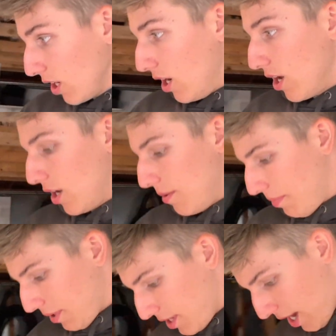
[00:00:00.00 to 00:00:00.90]

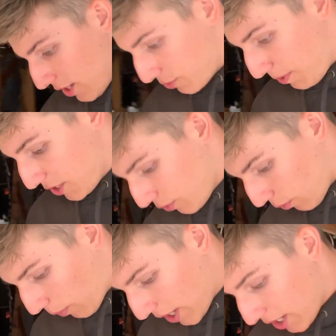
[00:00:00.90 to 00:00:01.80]
Yeah, so basically
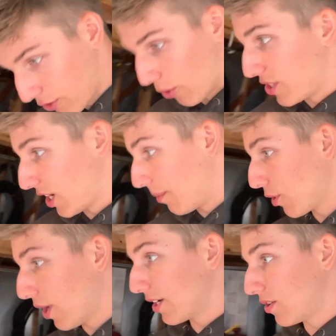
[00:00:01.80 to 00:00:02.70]
we're waiting on Dorsey. I'm
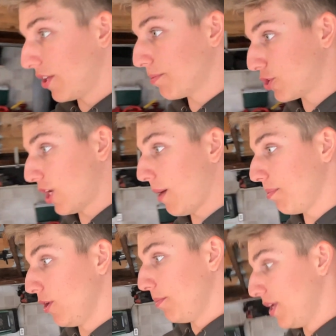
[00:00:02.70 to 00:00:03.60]
going to go ahead and clean up the shop
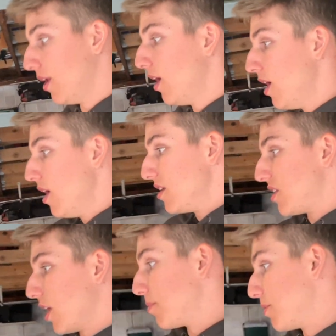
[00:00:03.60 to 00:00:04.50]
a little bit,
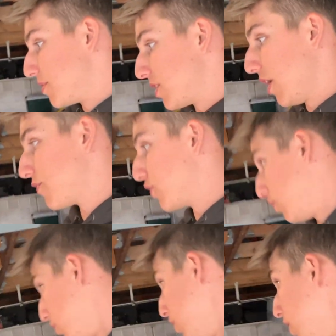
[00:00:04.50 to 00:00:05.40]
set up some stuff
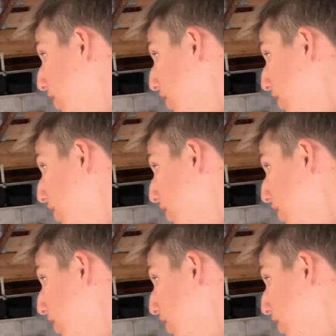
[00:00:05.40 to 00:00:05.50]
so